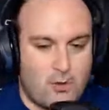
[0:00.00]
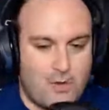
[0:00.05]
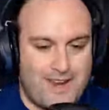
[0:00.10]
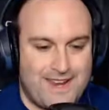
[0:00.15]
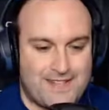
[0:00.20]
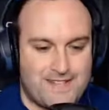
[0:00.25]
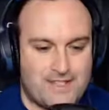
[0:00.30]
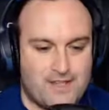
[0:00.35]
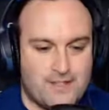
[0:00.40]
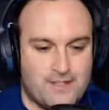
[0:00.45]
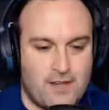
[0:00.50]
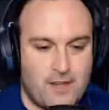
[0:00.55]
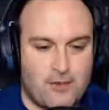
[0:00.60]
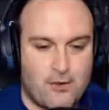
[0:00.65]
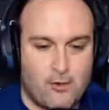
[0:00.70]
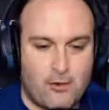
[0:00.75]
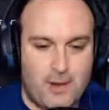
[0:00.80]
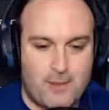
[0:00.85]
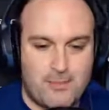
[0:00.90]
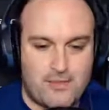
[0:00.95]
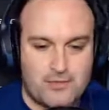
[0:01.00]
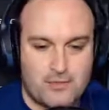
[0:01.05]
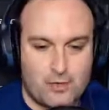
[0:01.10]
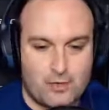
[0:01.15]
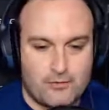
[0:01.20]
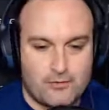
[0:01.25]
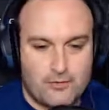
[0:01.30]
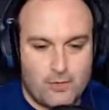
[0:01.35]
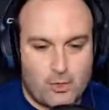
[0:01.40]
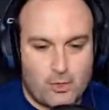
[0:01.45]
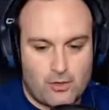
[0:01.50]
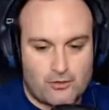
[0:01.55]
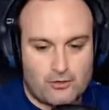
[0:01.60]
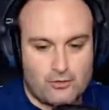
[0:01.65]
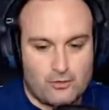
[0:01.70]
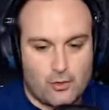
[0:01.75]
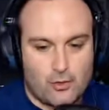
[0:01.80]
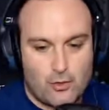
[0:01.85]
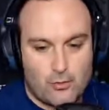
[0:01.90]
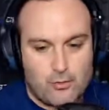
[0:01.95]
It's another episode of Talk
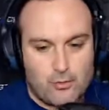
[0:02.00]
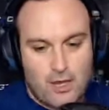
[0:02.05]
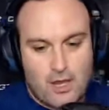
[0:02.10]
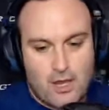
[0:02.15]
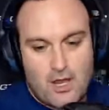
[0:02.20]
Soup,